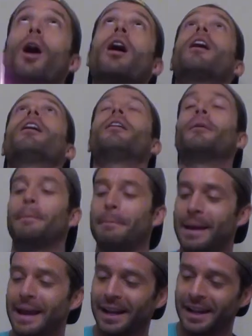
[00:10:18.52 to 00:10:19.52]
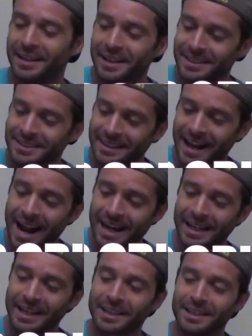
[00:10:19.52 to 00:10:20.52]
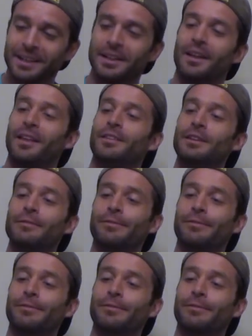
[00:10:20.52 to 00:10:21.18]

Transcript: Oh man, Tecate, the